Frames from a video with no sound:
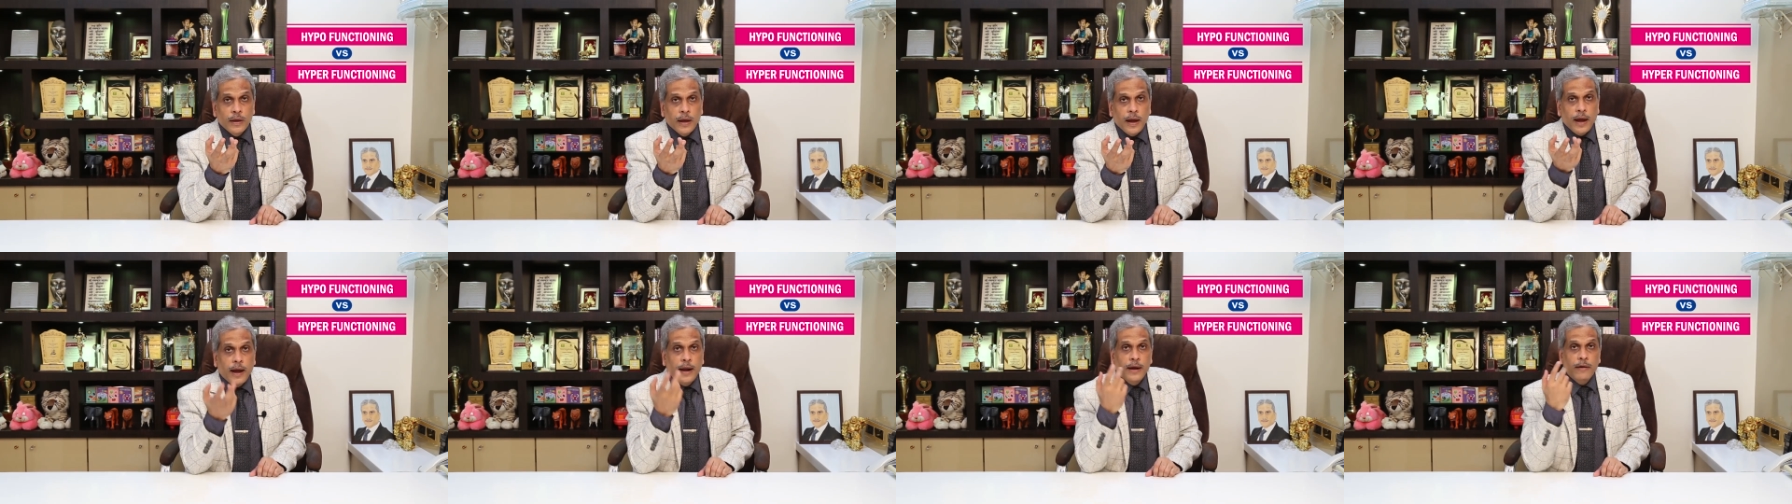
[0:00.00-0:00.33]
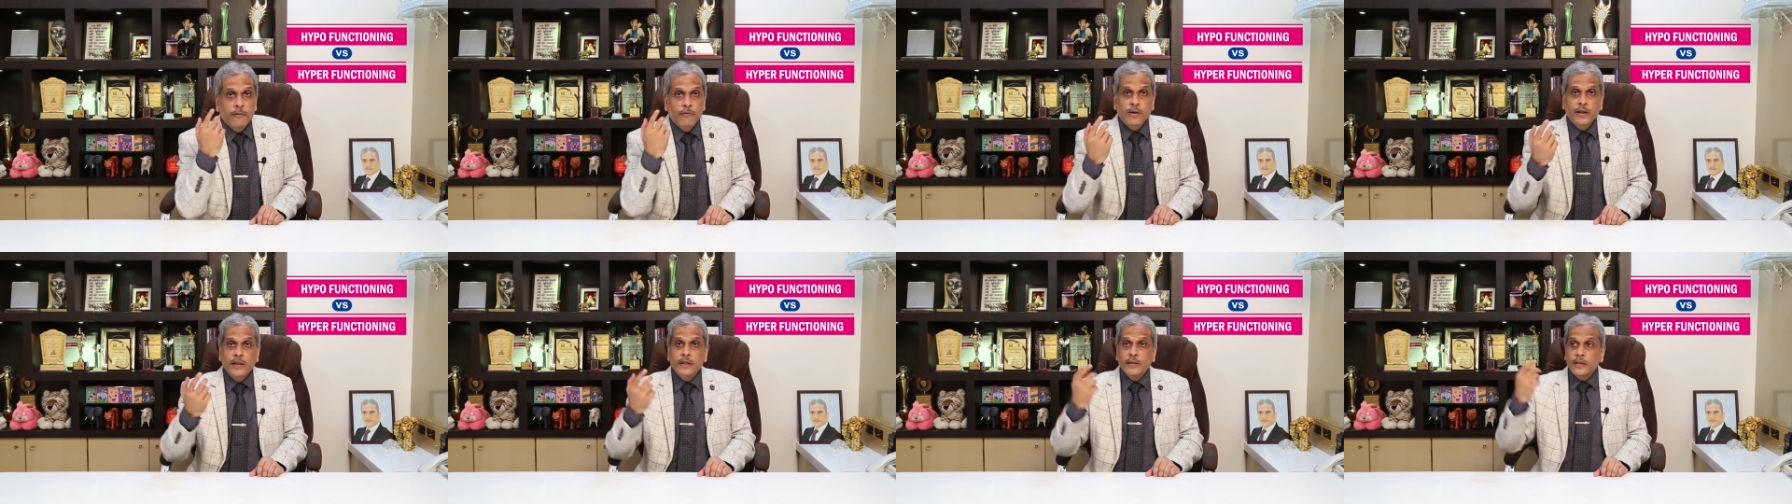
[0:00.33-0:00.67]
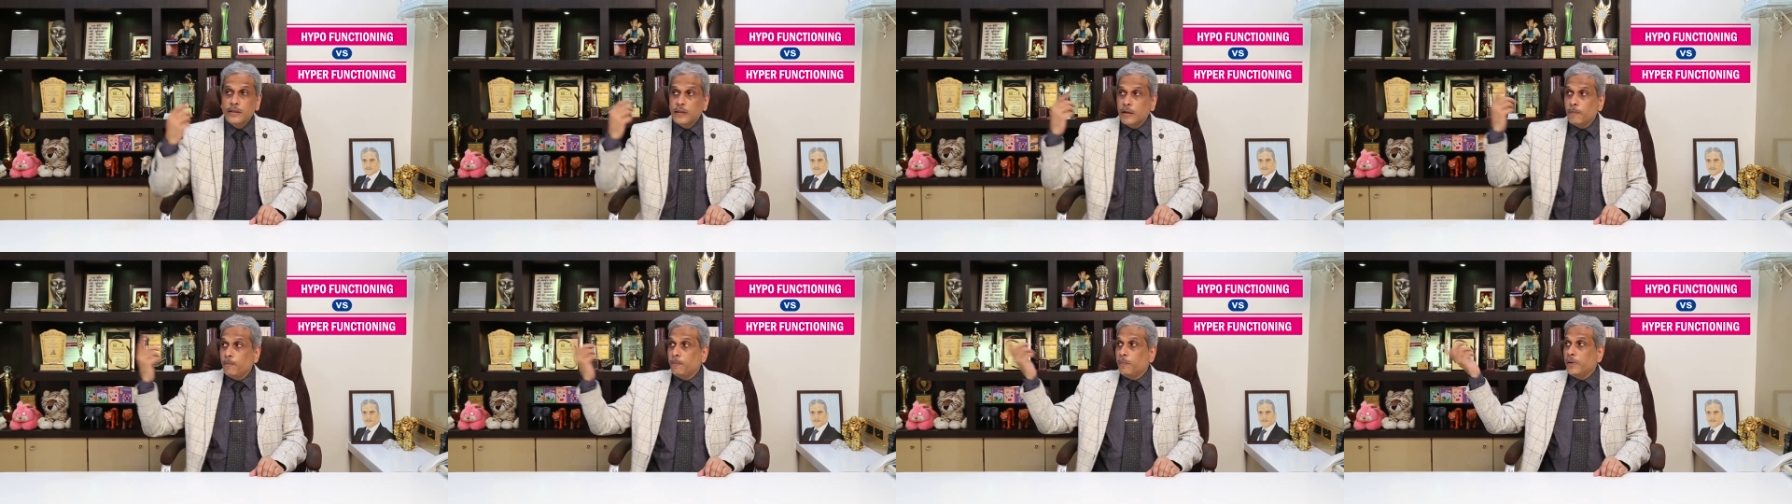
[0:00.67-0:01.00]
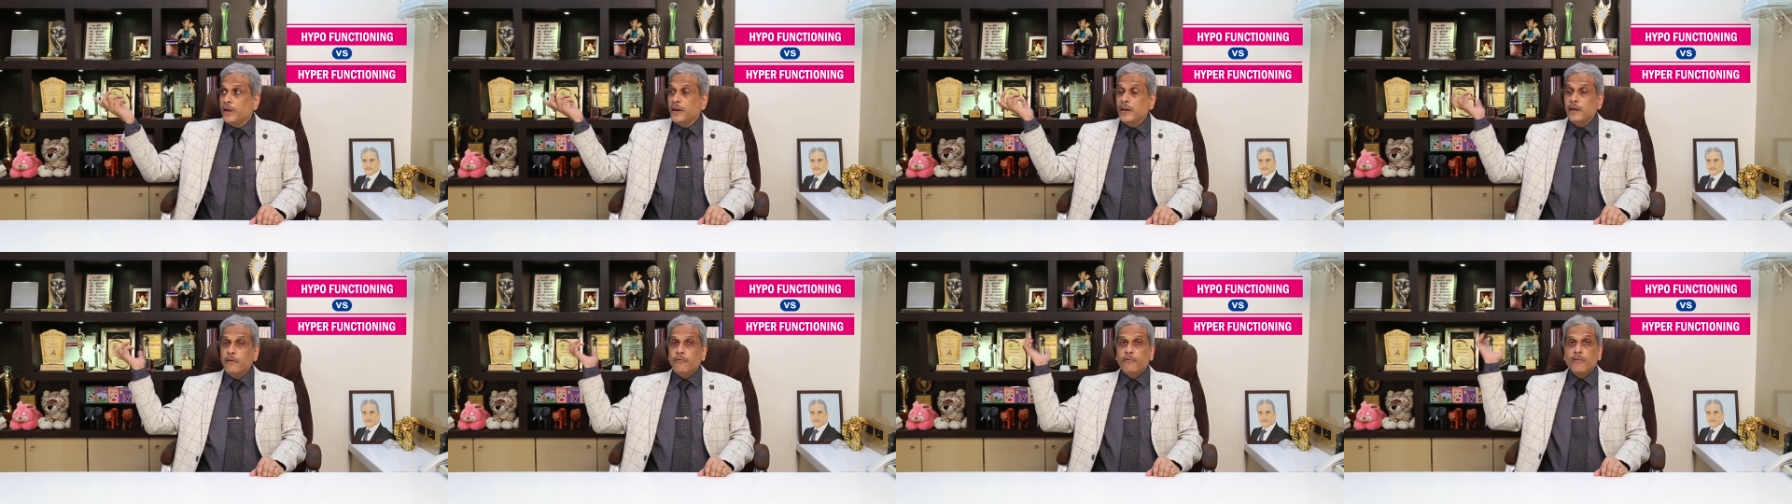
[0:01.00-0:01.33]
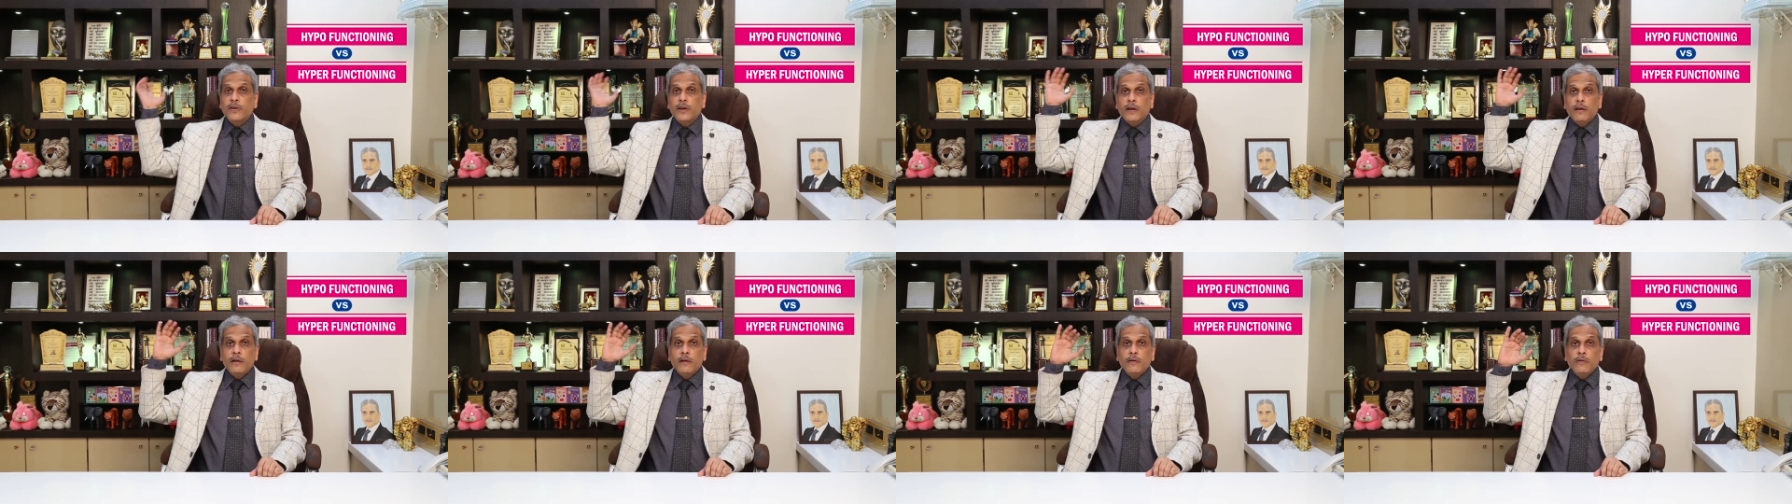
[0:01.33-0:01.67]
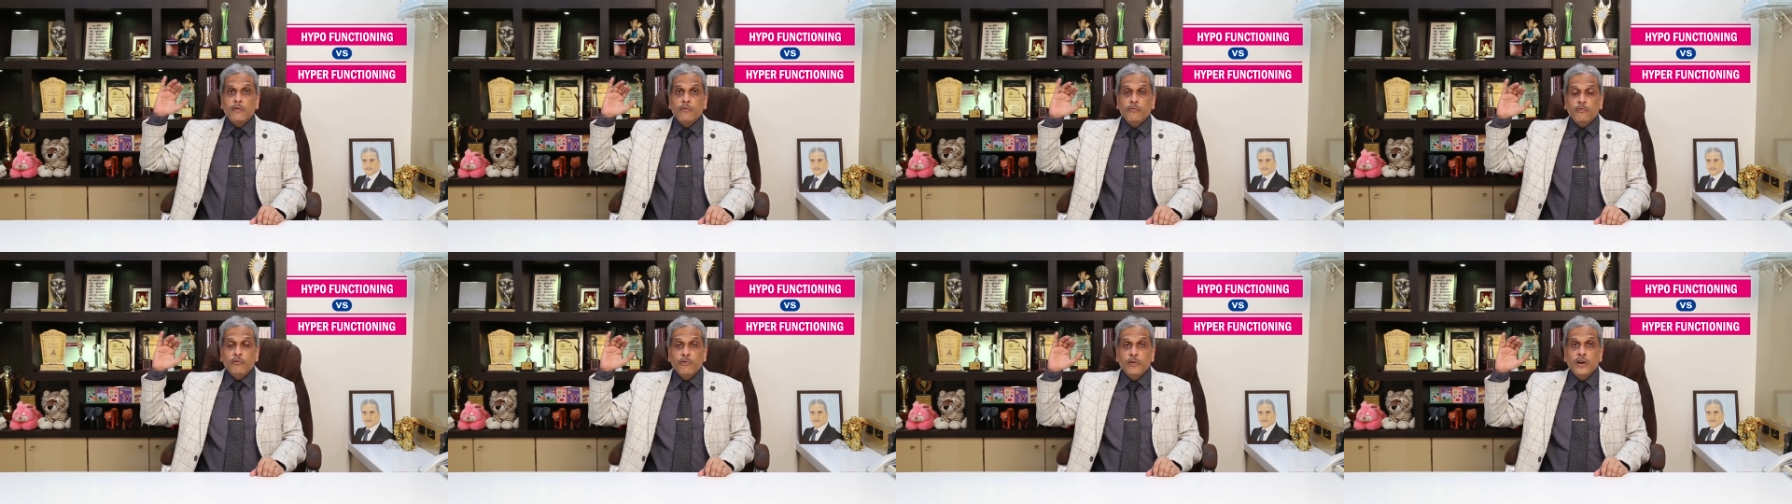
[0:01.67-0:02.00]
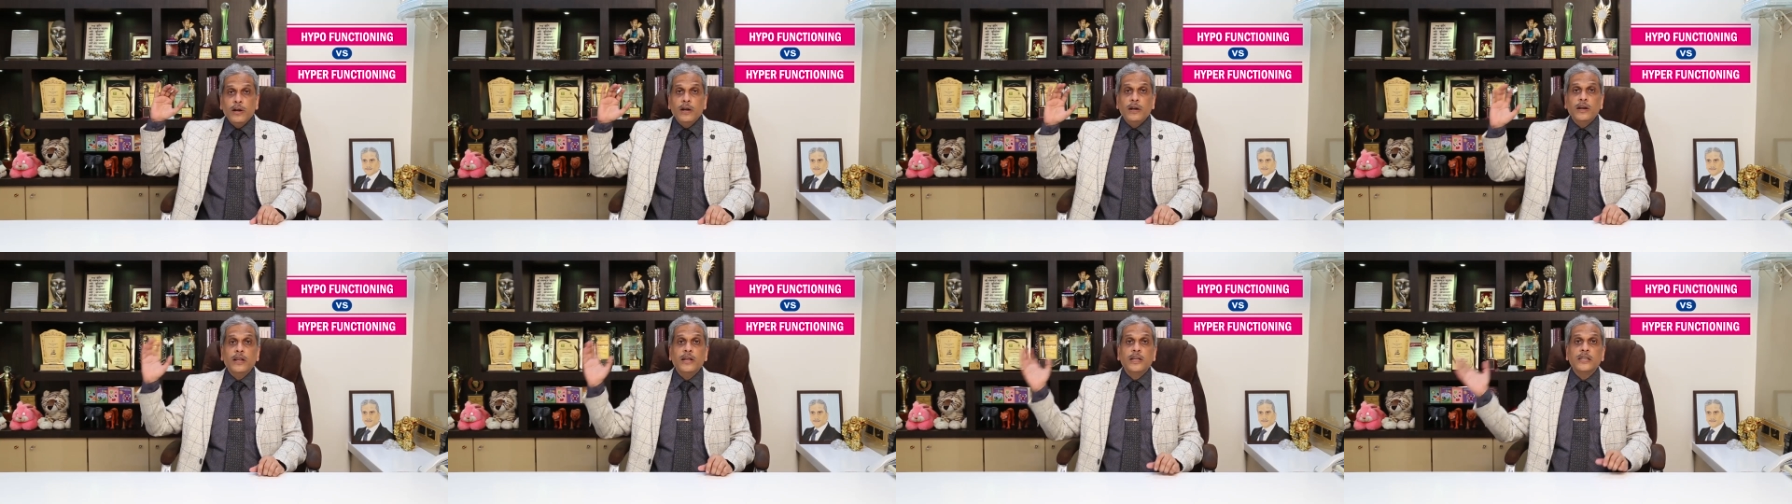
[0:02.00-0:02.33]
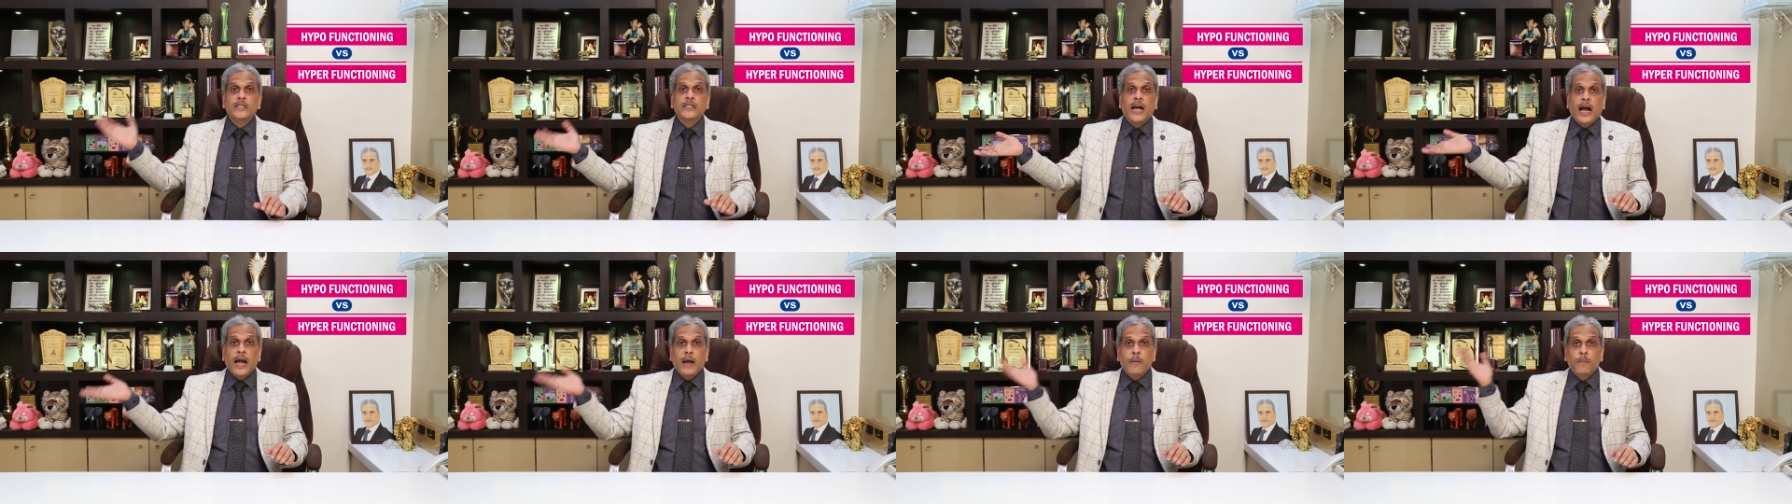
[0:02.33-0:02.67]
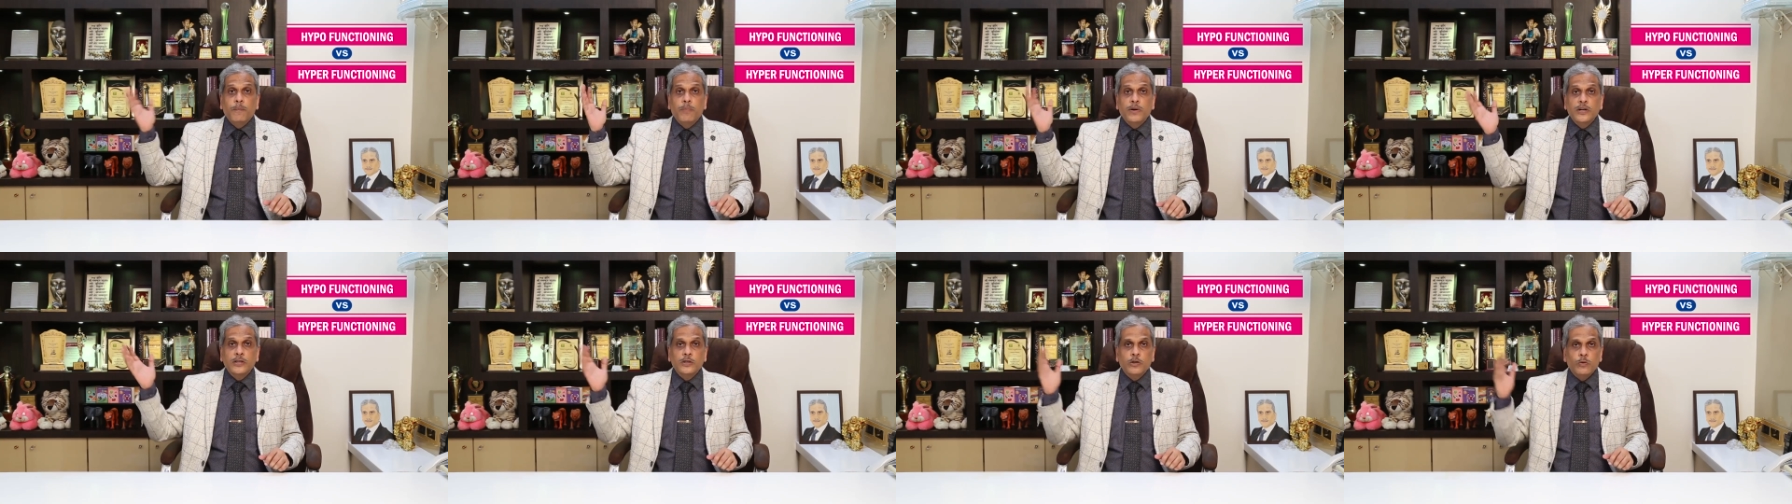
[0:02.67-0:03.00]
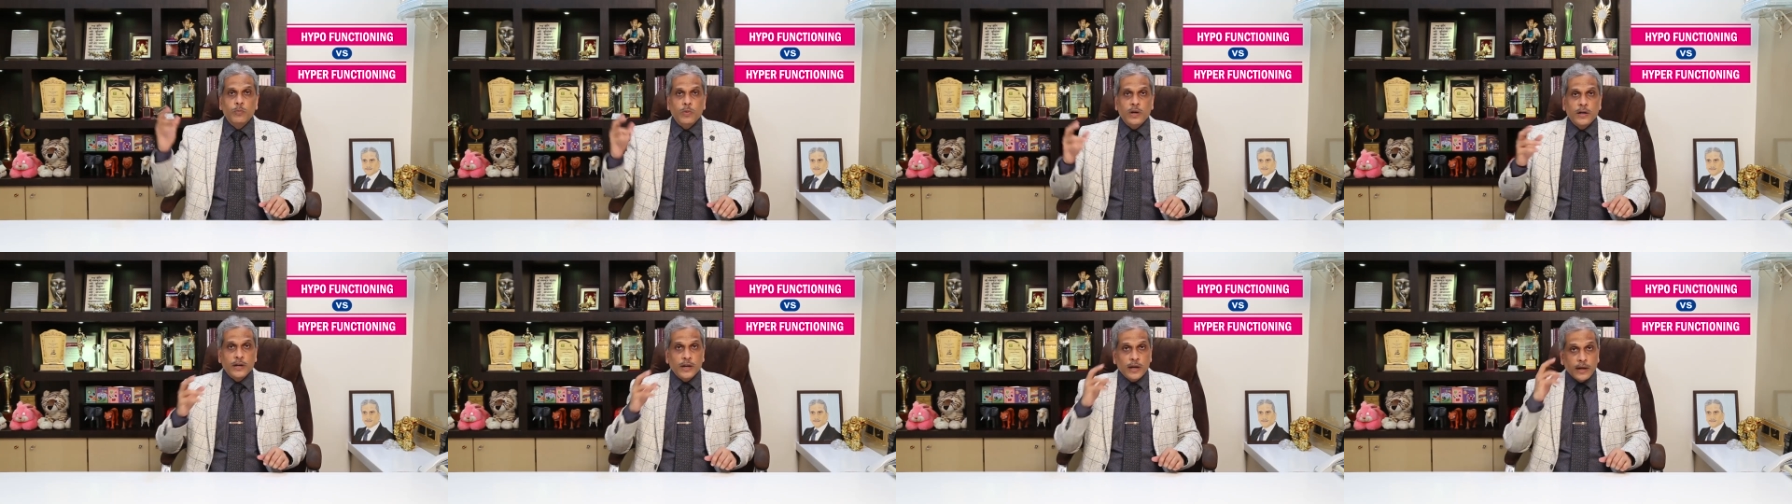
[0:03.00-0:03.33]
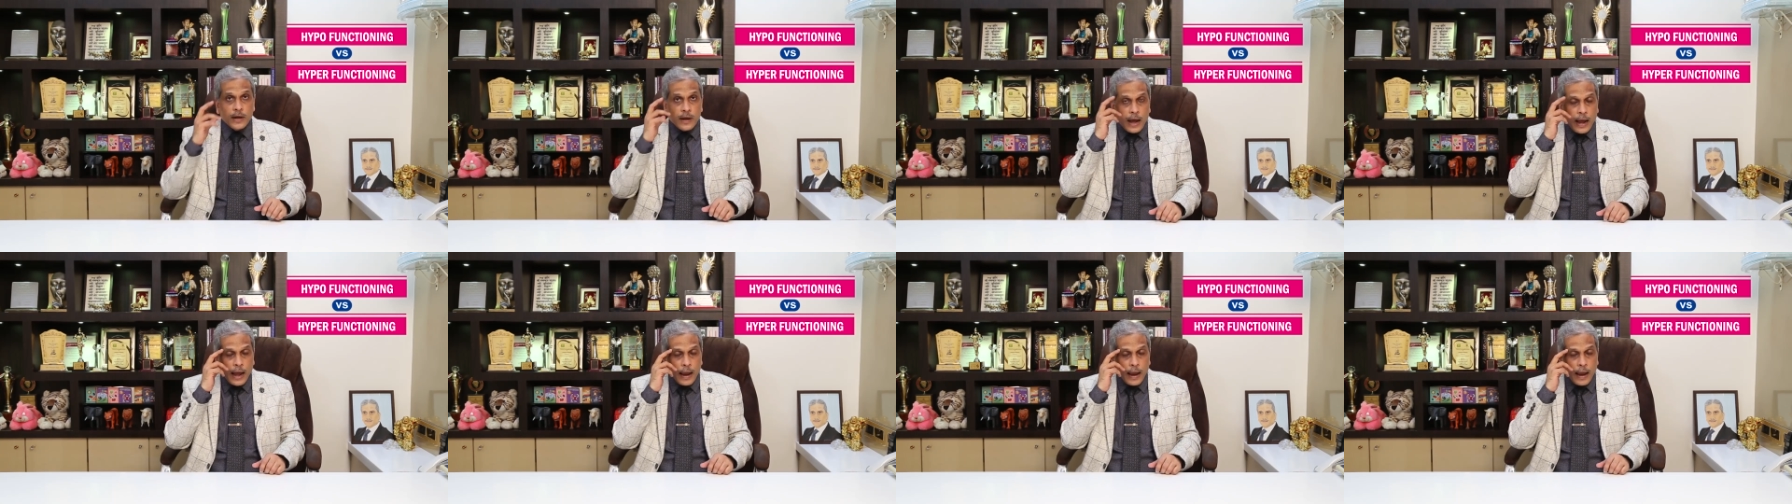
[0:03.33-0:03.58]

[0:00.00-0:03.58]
And when the peripheral field is hyperstimulated,